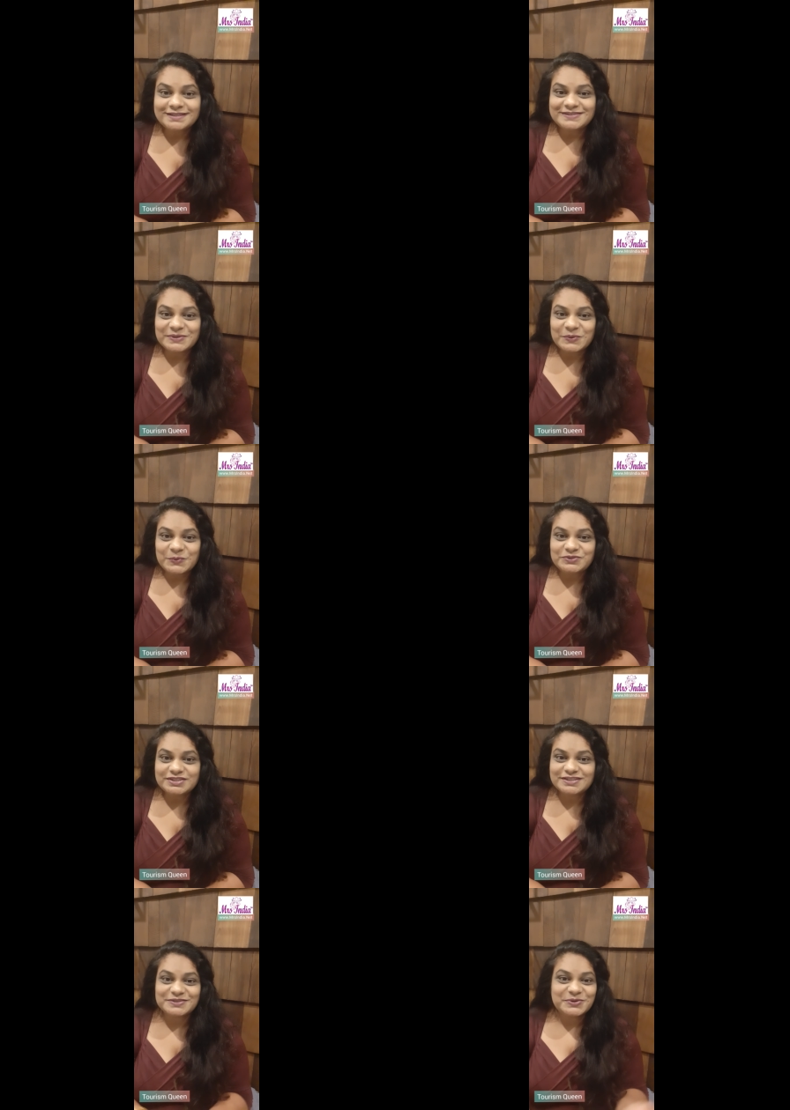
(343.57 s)
So
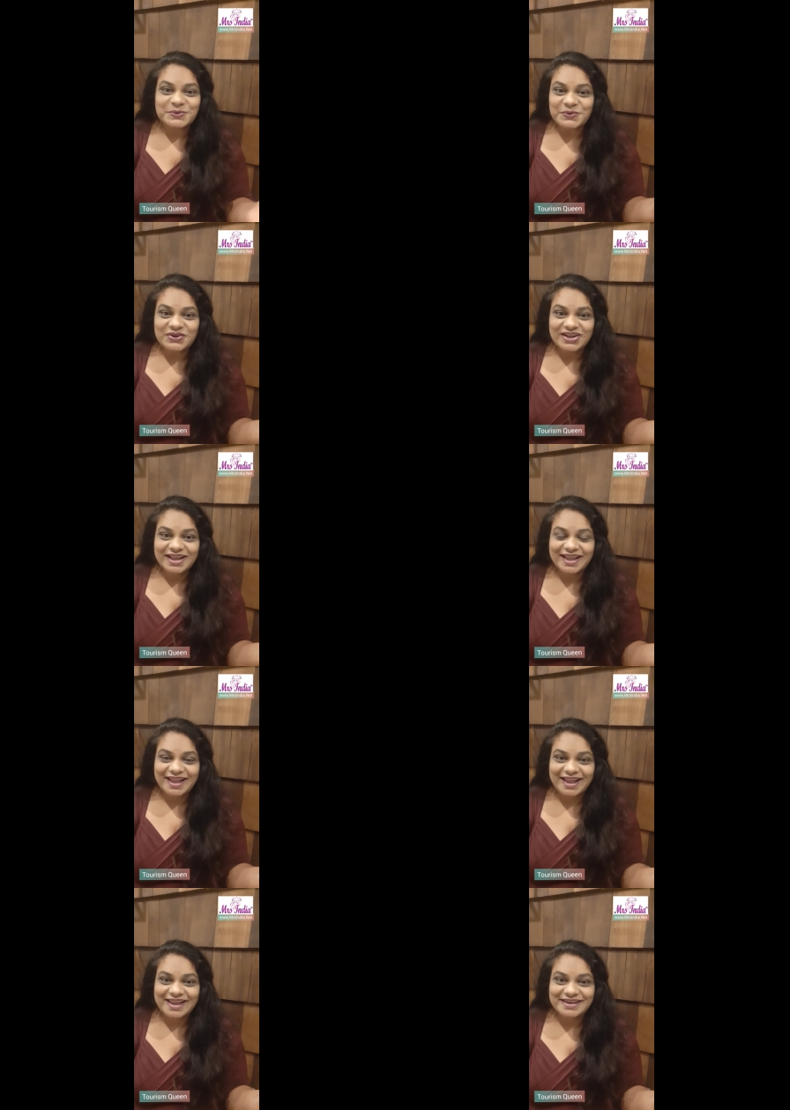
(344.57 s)
just go
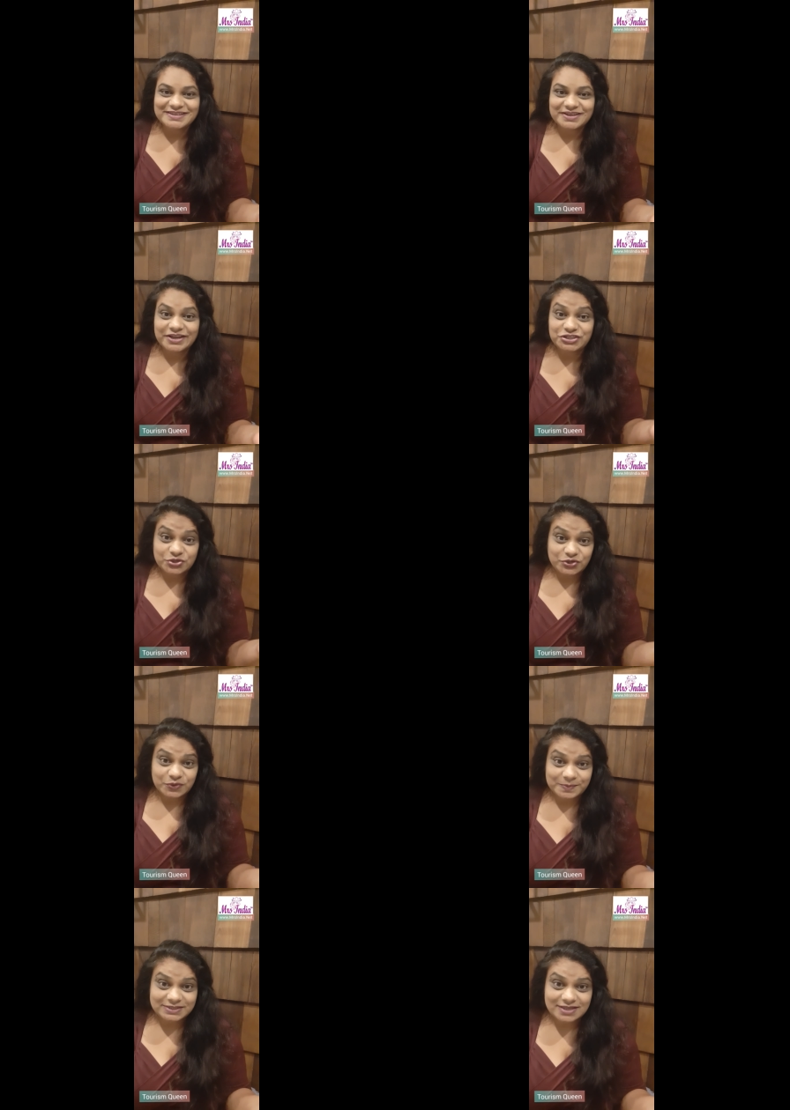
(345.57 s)
and enjoy
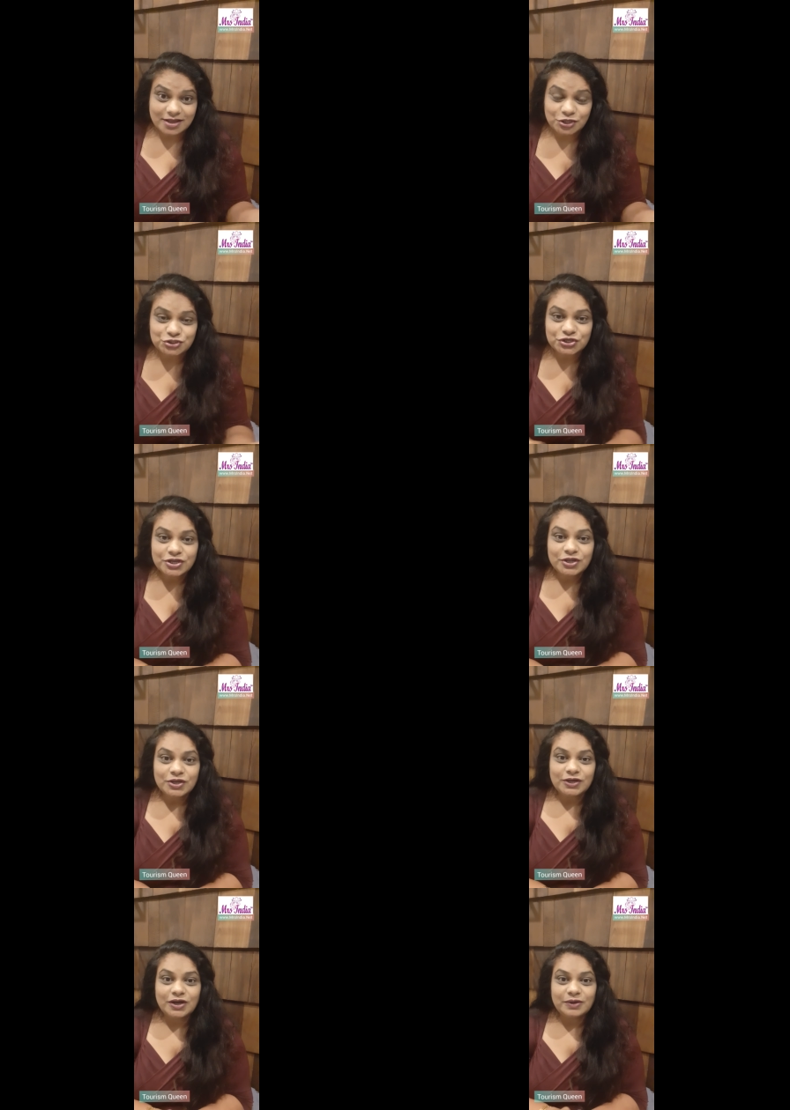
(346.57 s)
your massage.
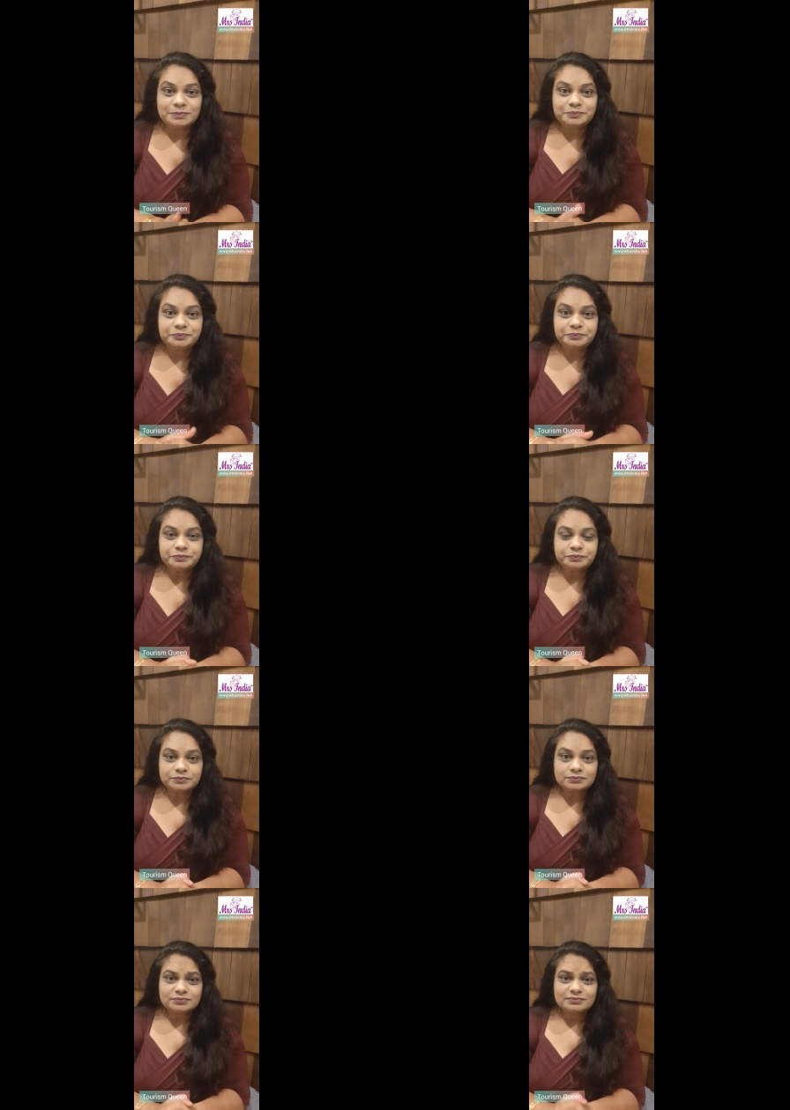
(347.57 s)

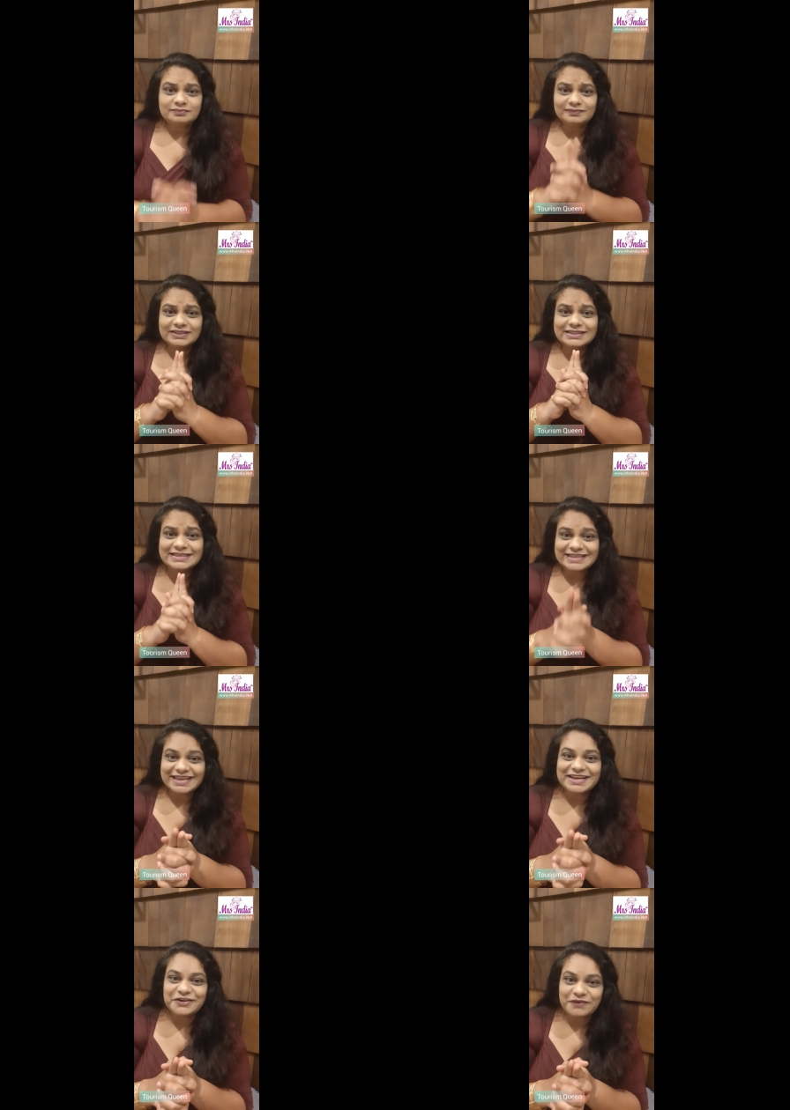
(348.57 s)
The
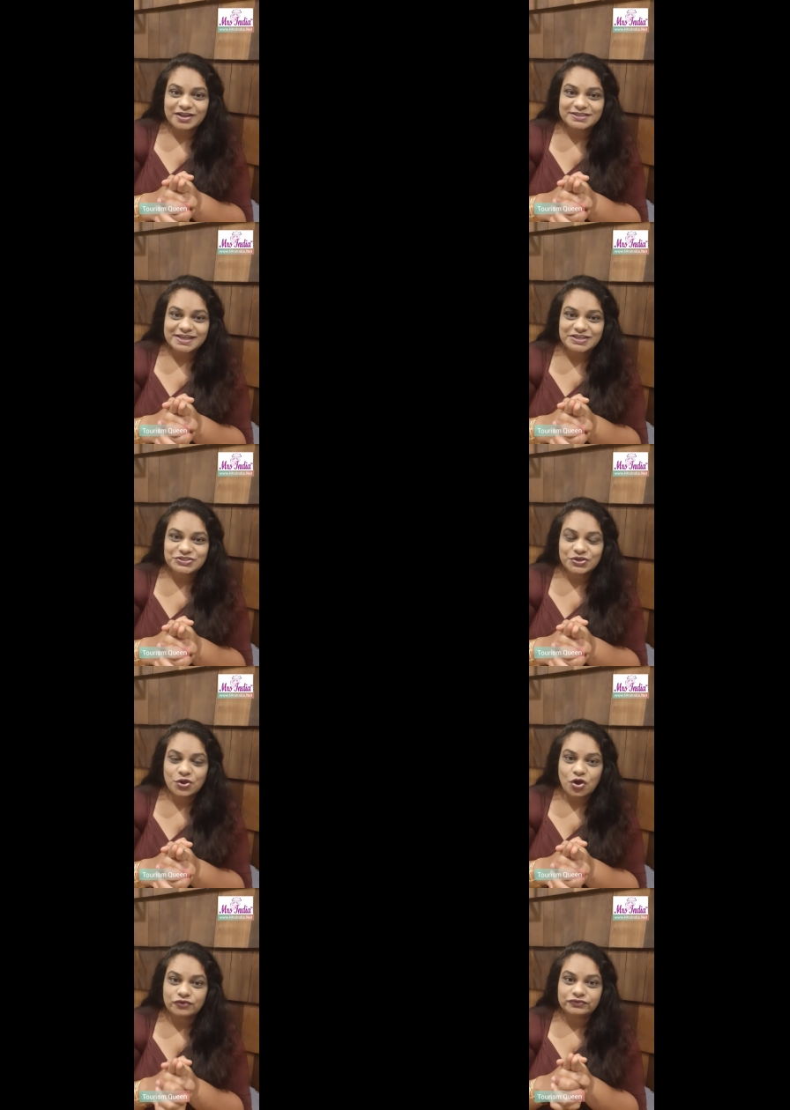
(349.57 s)
second advantage
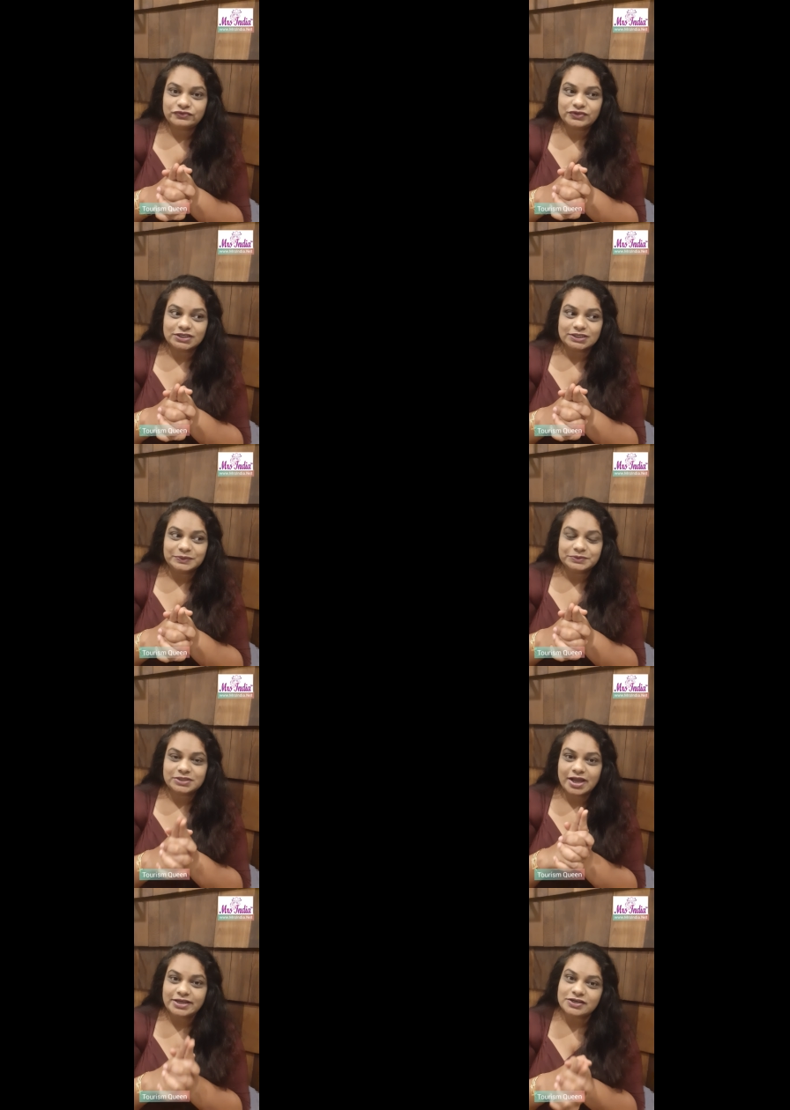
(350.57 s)
of
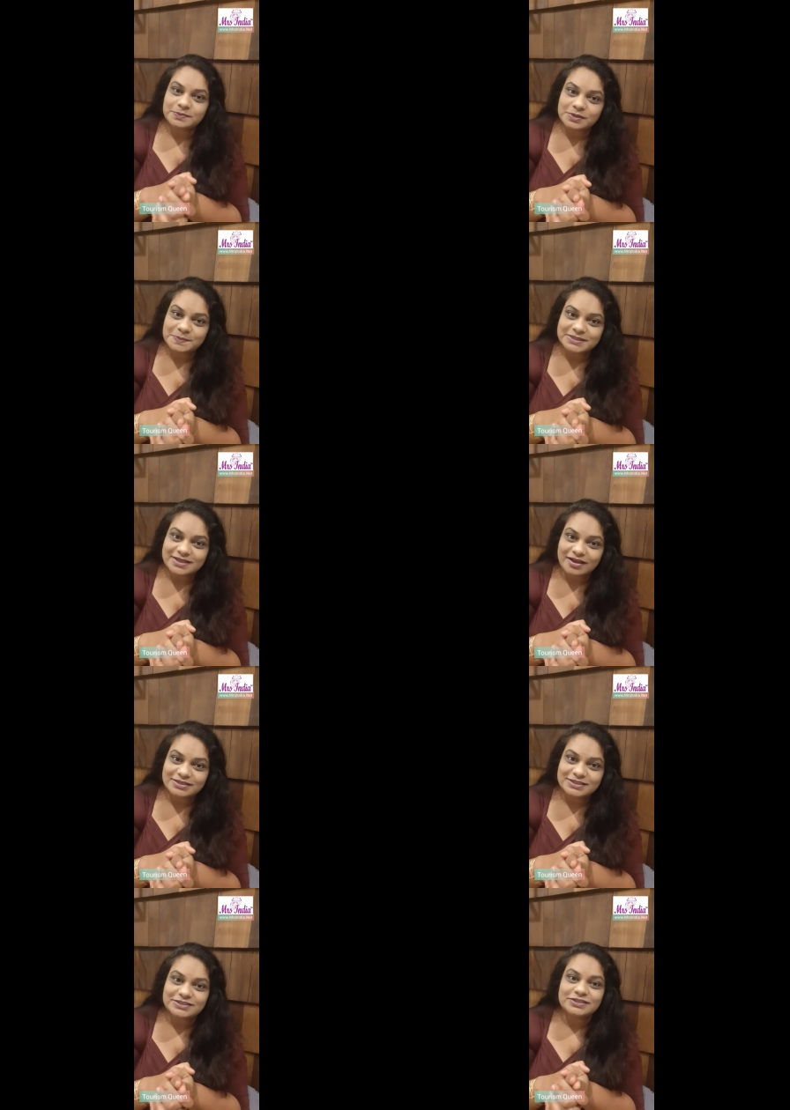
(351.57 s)
Thai herbal
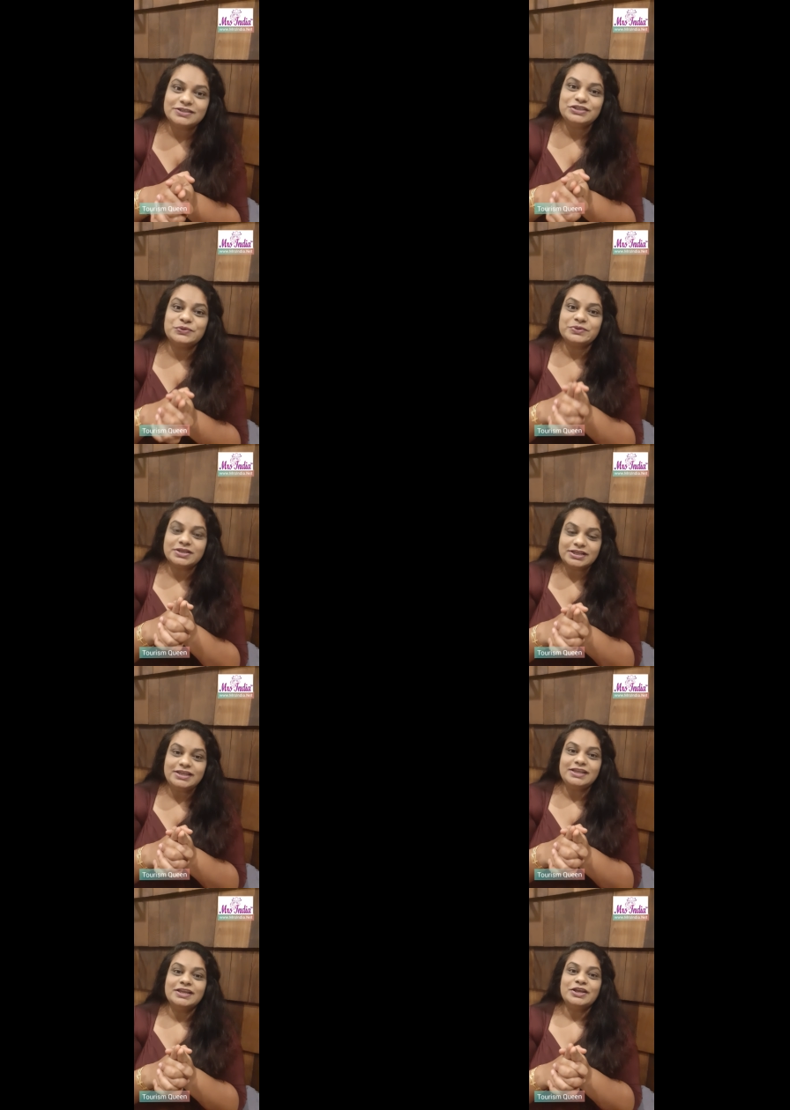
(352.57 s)
massage is you really